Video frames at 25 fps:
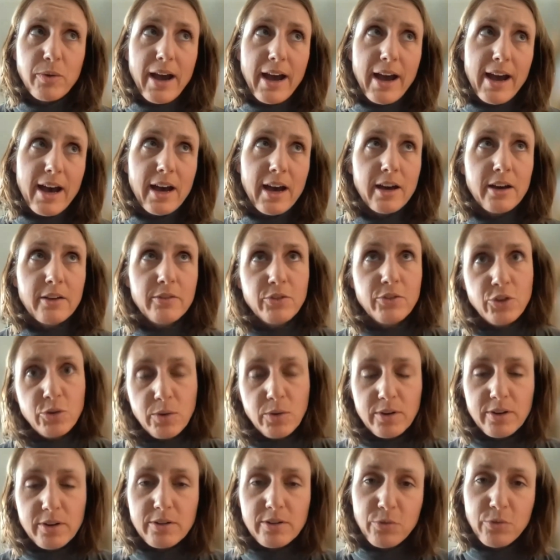you have
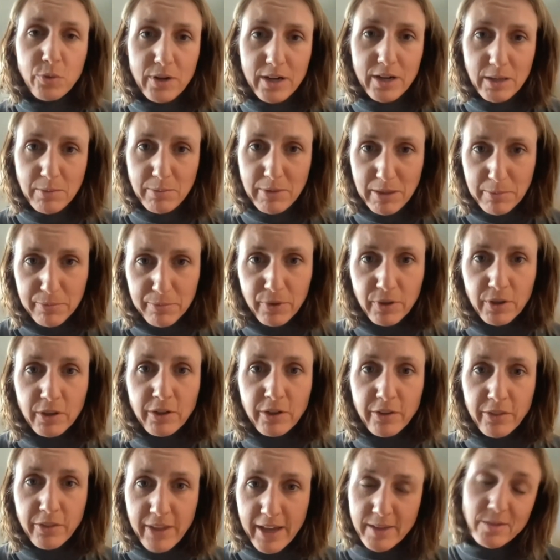240
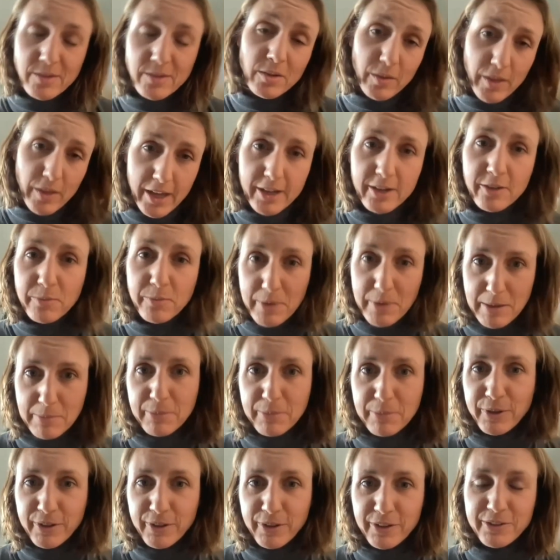people, that's a lot of
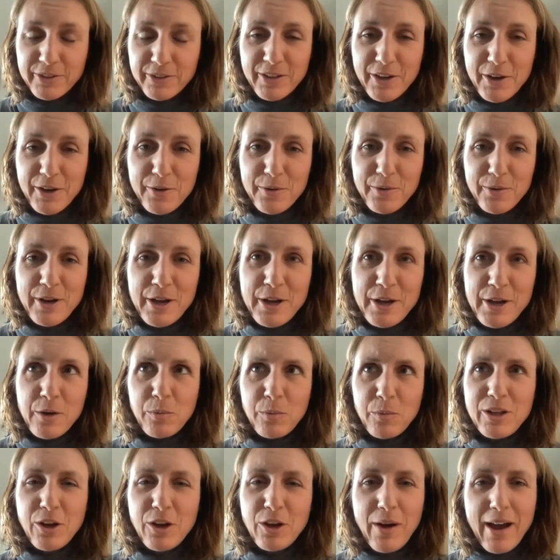people. So
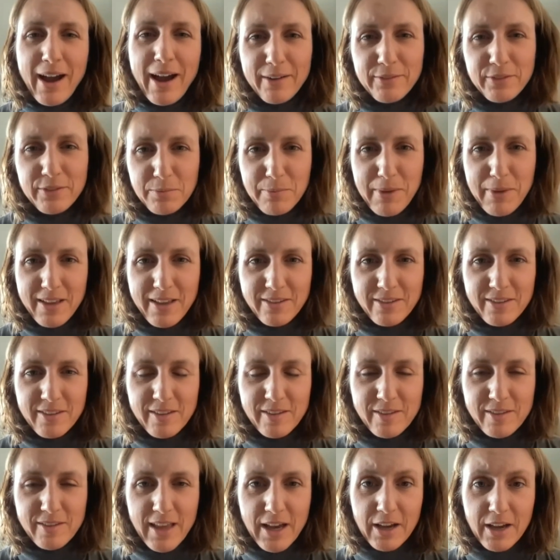we don't have
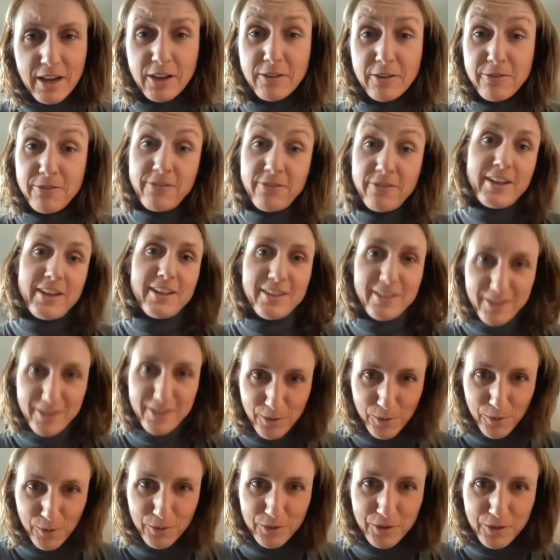spaces that could fit
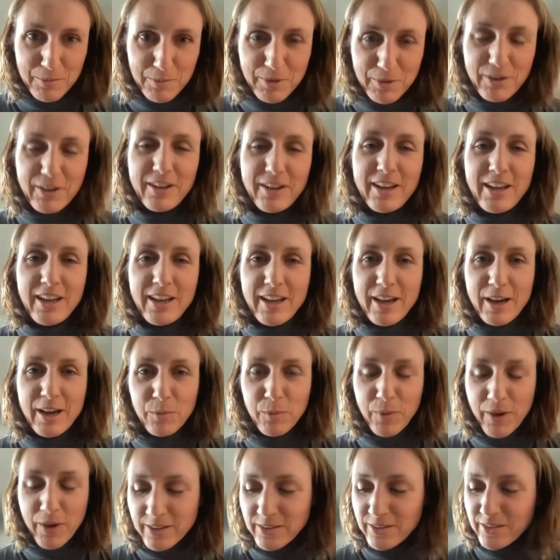the whole community
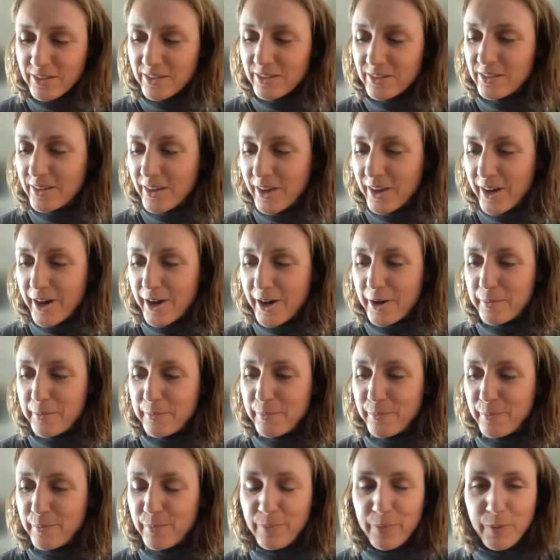at once,
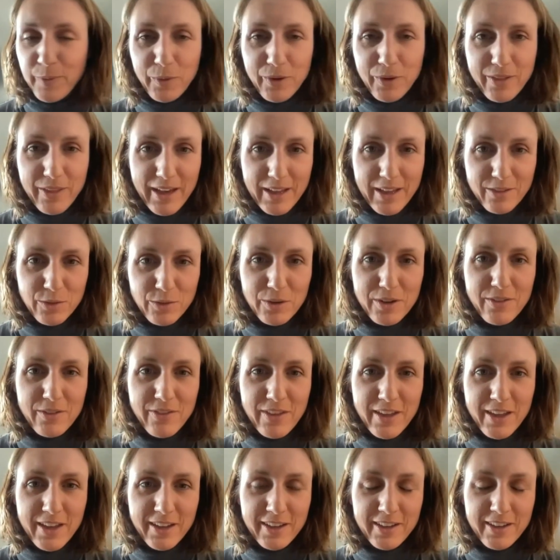or that sort
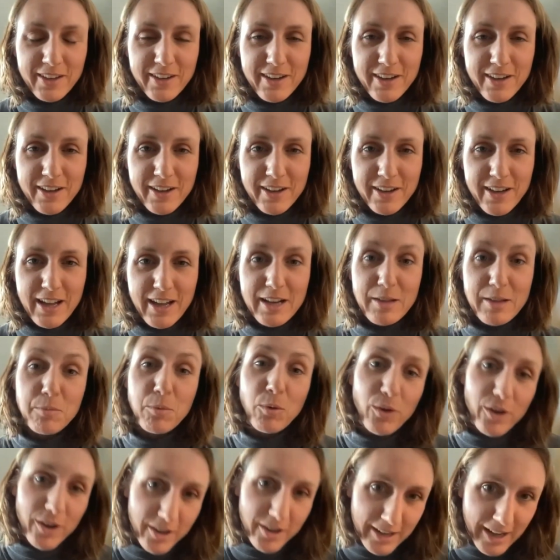of thing
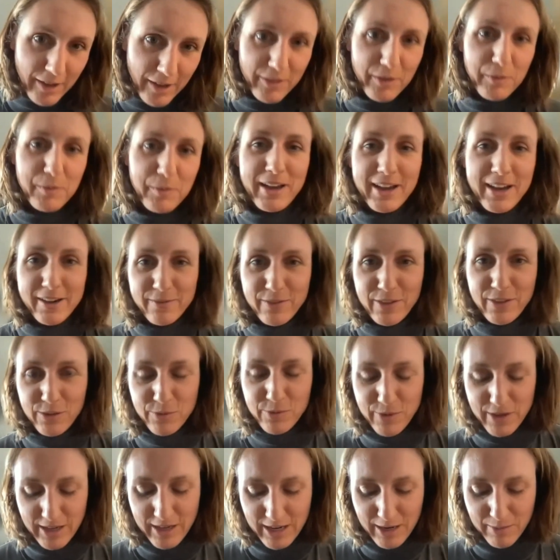anymore, now that we have the
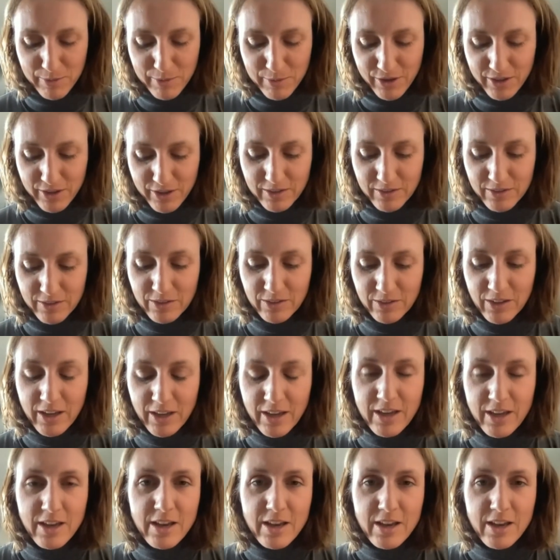3 neighborhoods.